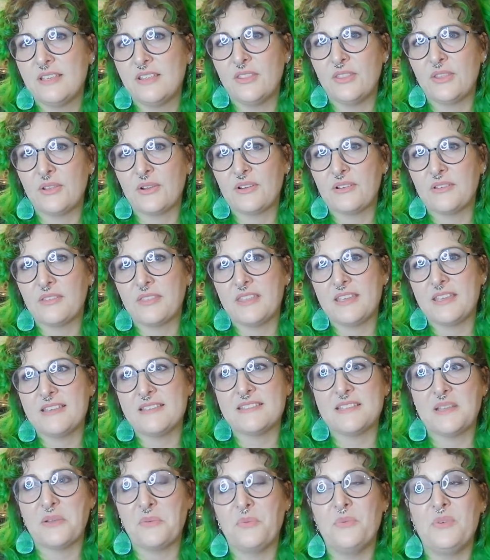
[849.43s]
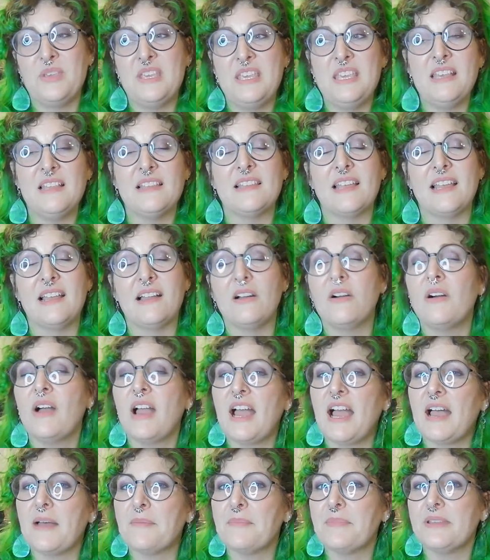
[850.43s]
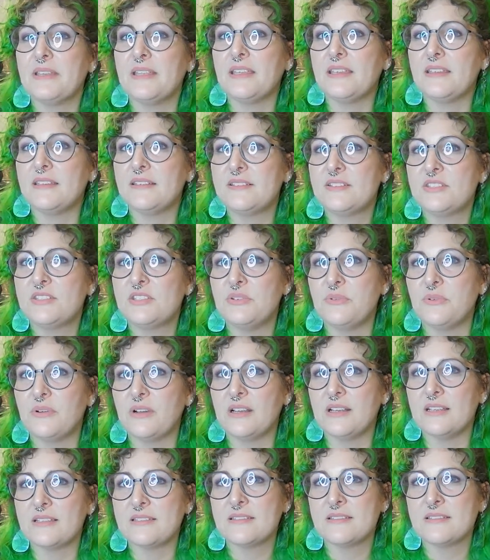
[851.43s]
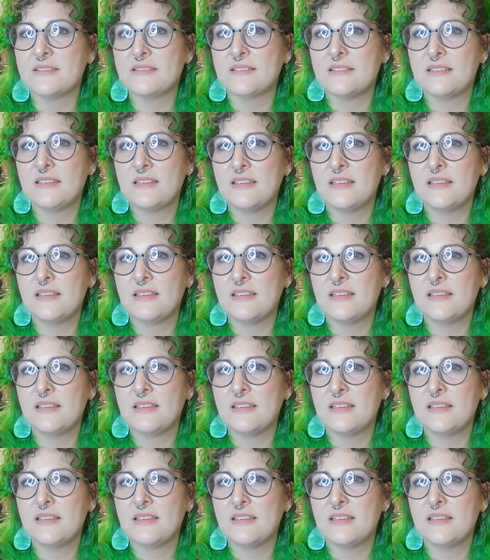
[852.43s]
There are things that we allow happening to us